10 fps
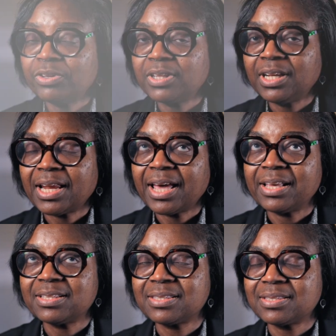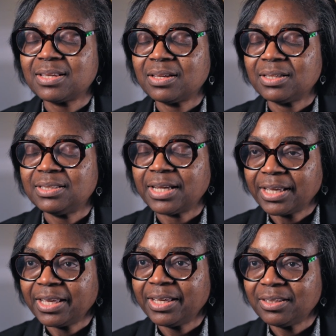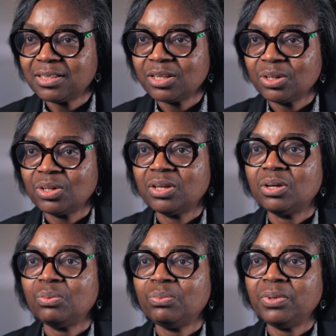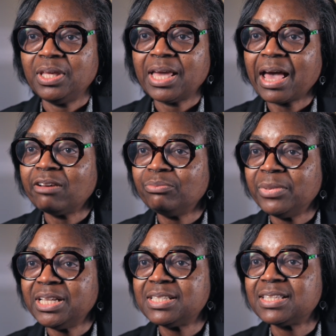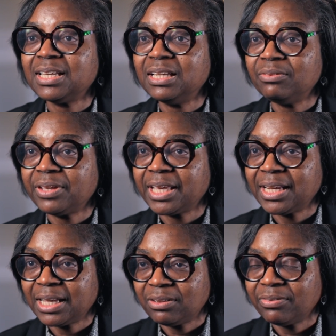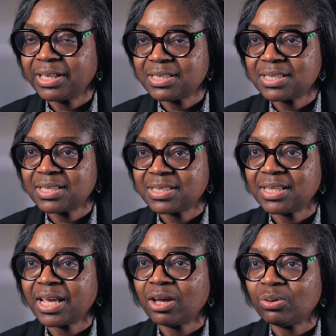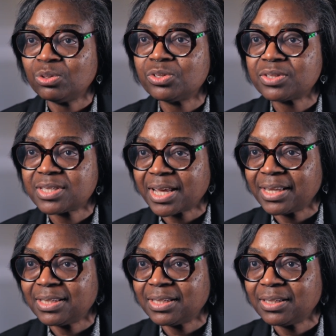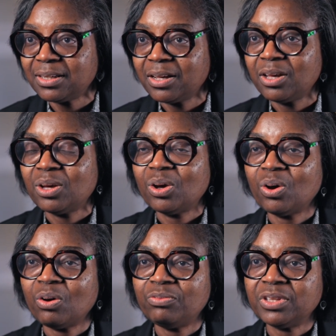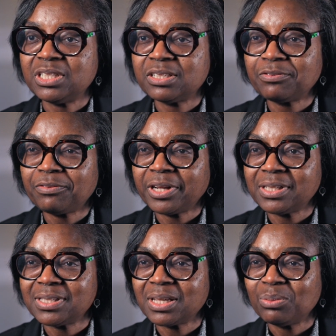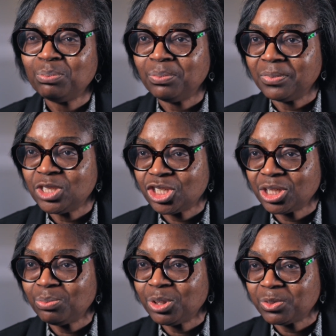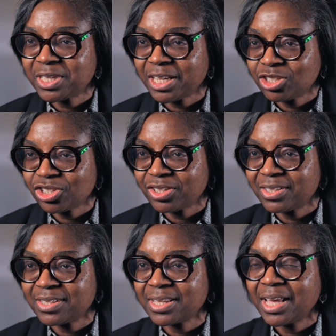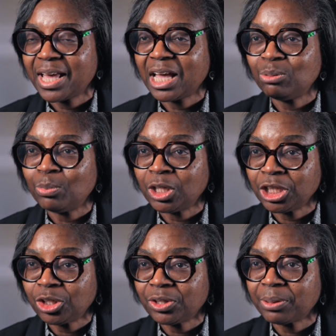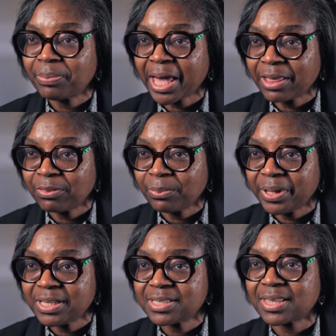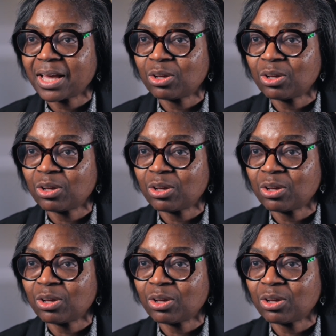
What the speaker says: the last decade, we have made significant advances in our understanding of the different gene mutations and molecular pathways that